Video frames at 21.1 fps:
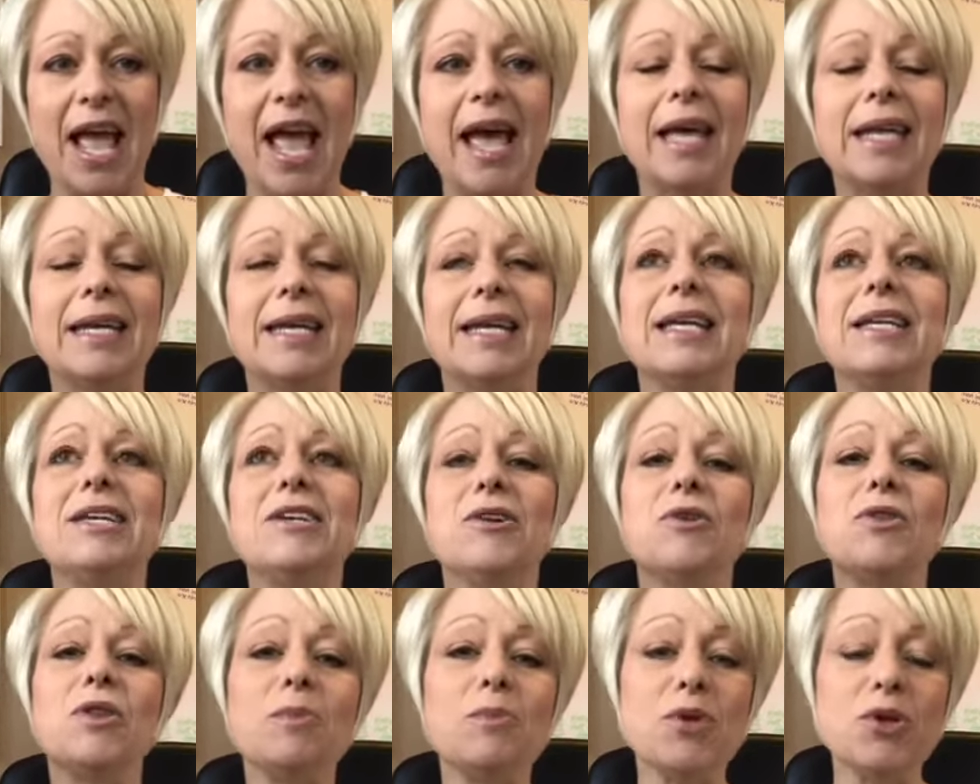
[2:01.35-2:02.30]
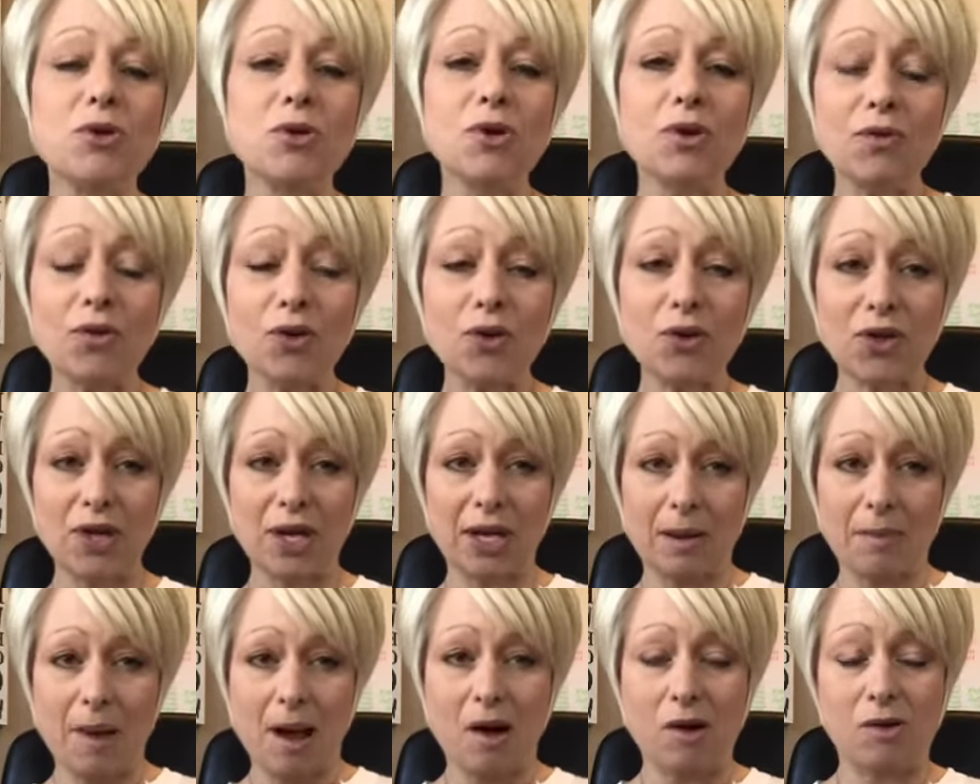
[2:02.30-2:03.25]
And you know, the beautiful
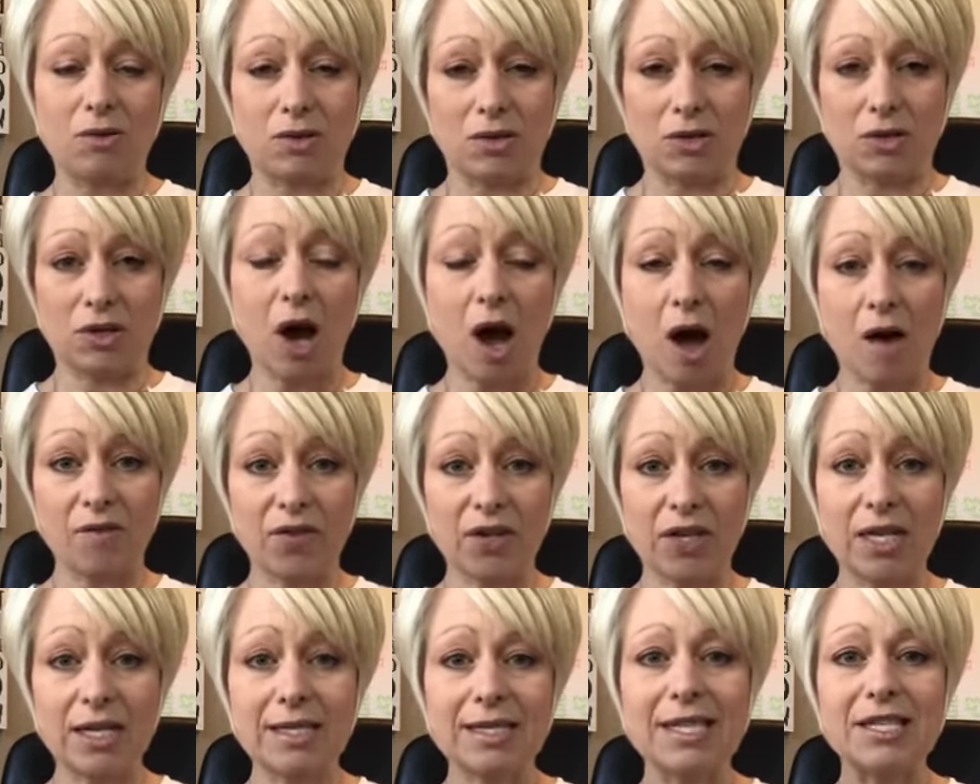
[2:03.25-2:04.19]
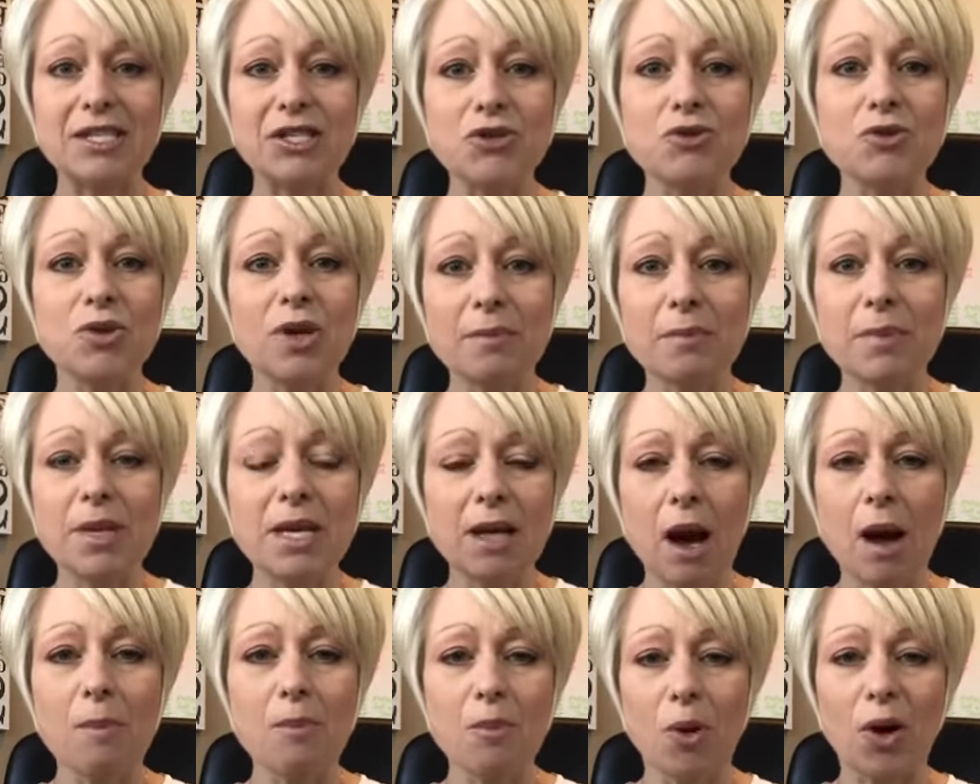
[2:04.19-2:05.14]
thing about confidence is you can
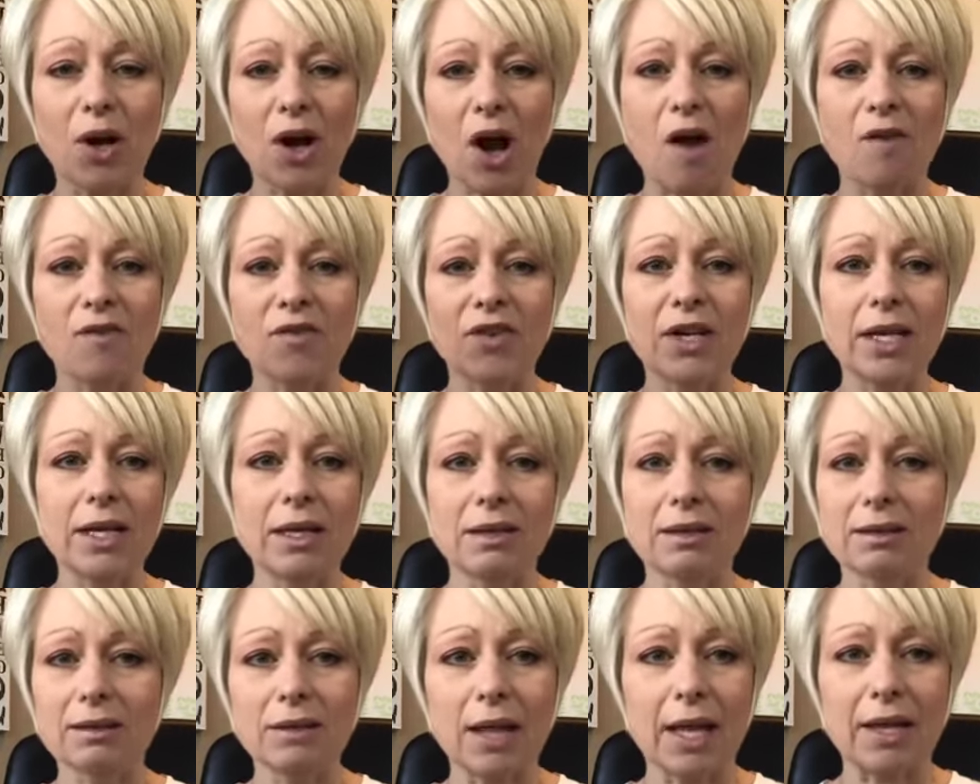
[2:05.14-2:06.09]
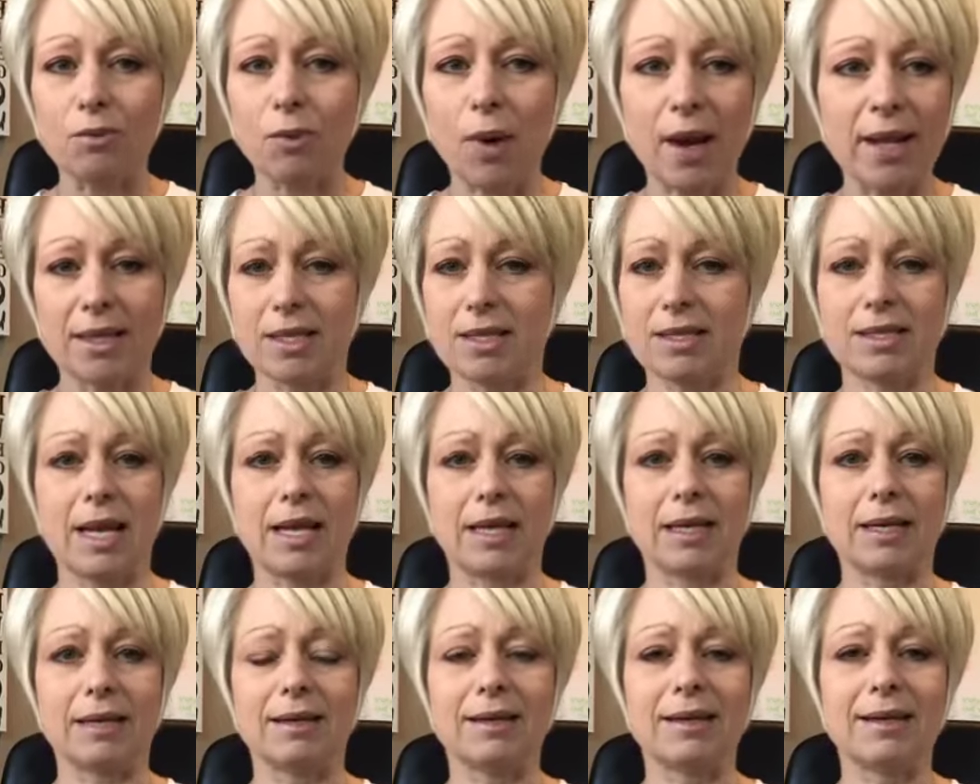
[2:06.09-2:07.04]
become more confident like right this
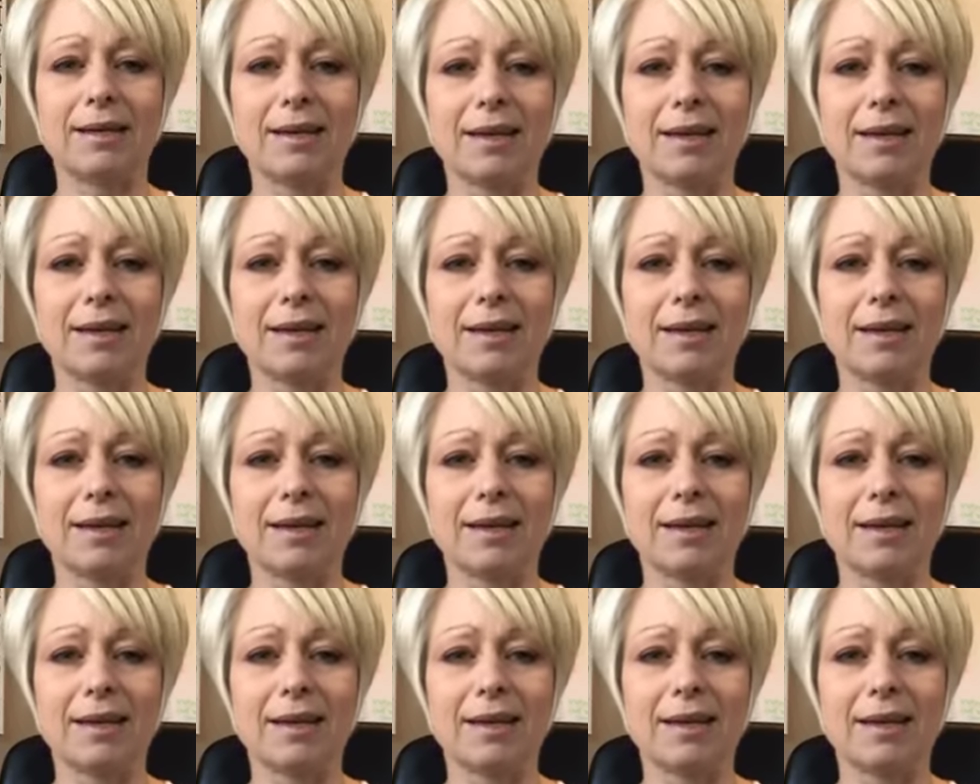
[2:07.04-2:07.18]
second.